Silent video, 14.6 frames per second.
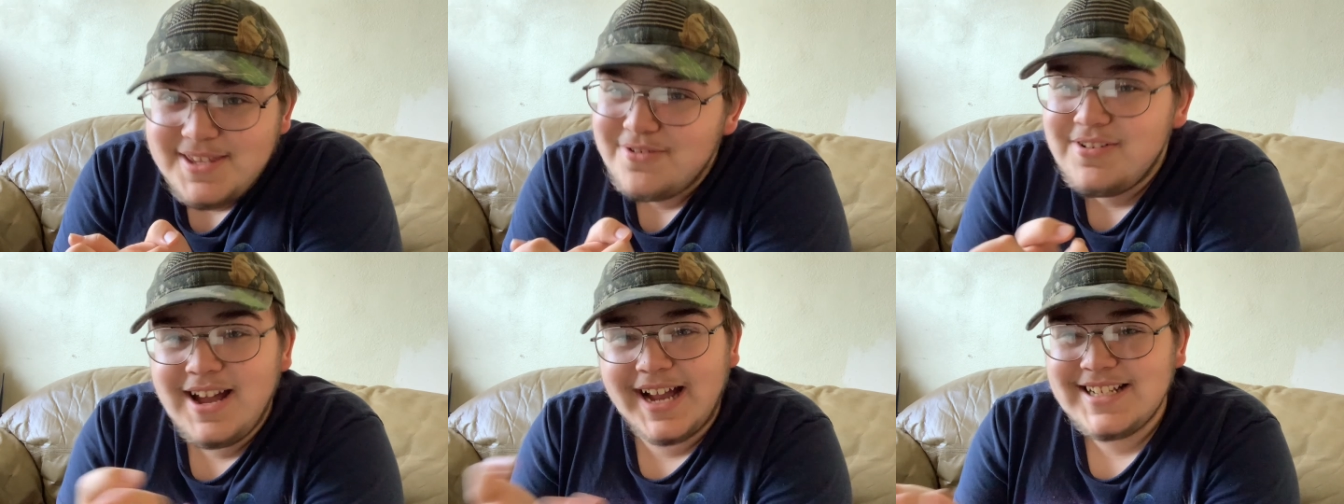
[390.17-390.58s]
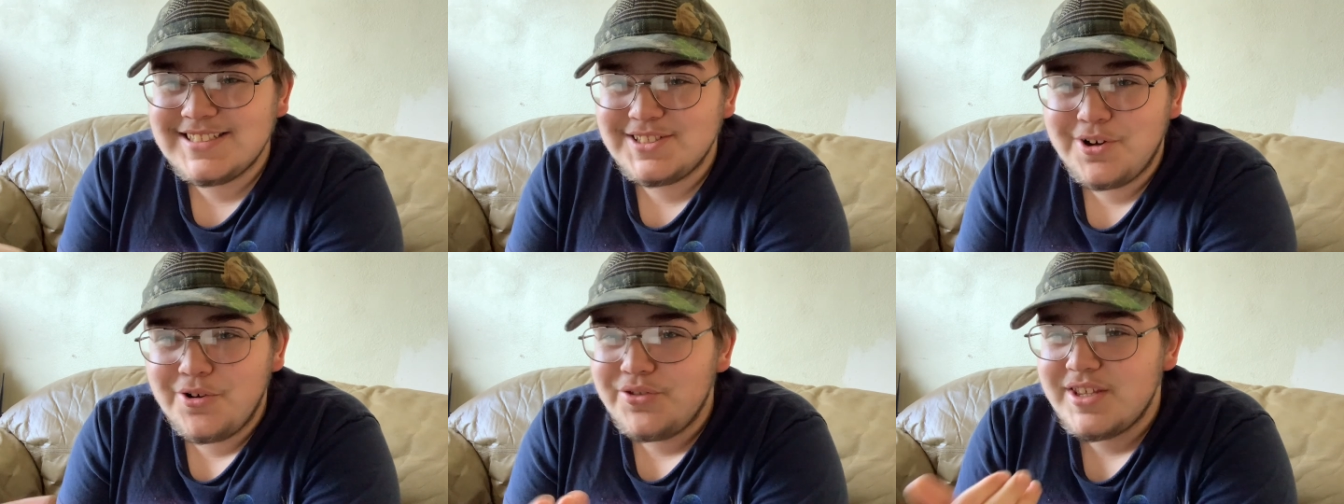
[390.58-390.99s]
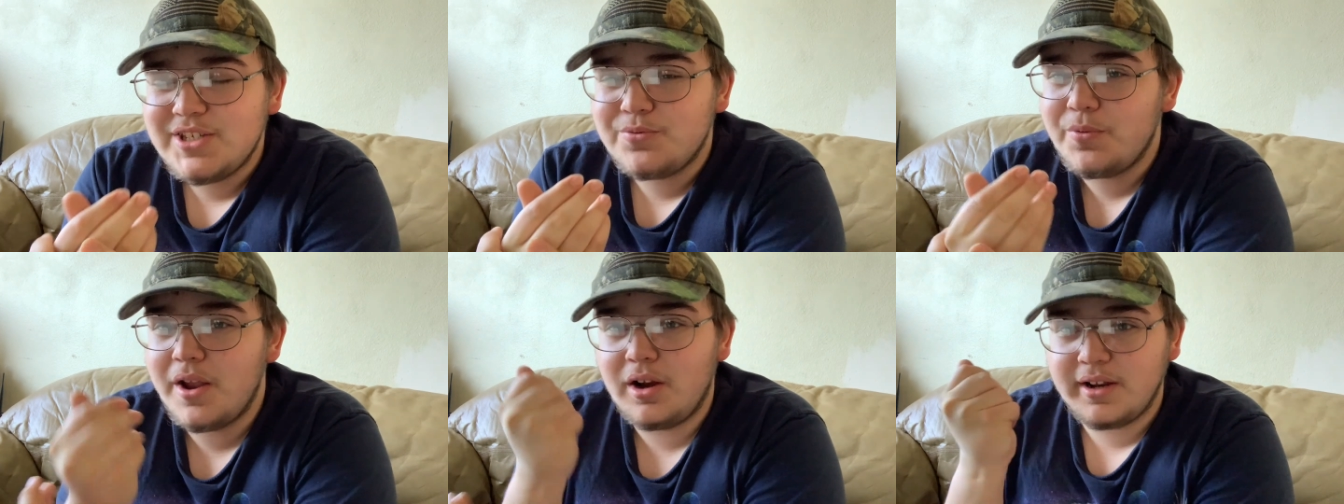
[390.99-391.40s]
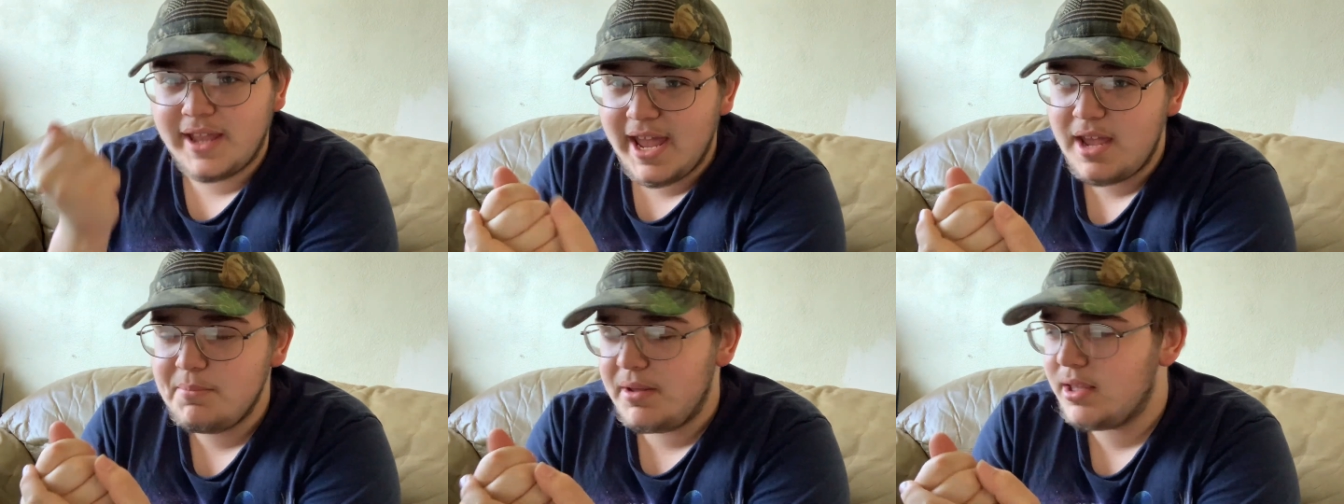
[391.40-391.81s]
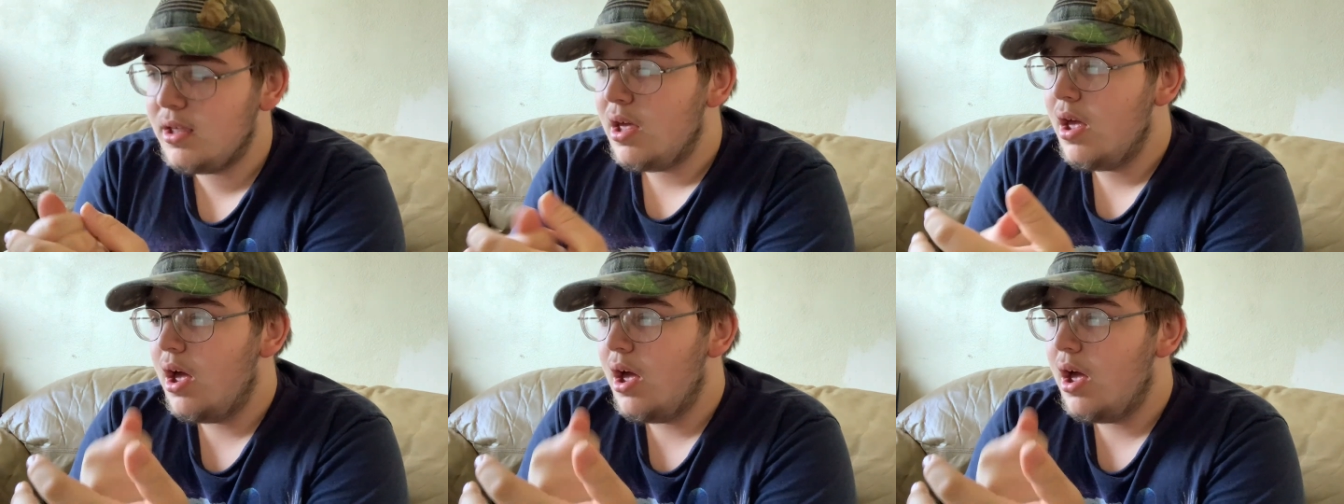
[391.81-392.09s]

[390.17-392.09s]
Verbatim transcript: You guys know this. We are gaming